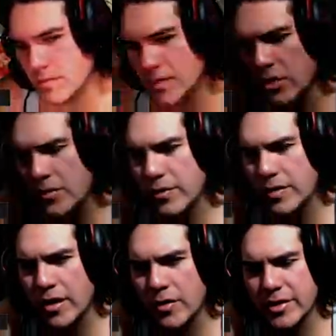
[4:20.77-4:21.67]
I know,
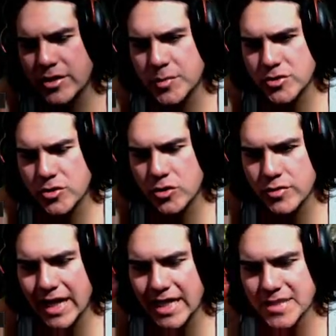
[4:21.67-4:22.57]
I know we're supposed to go to
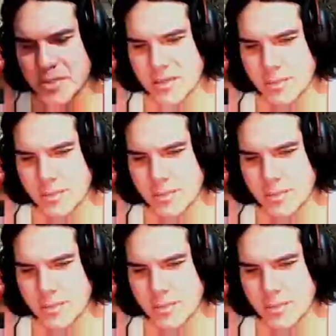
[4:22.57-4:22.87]
like a special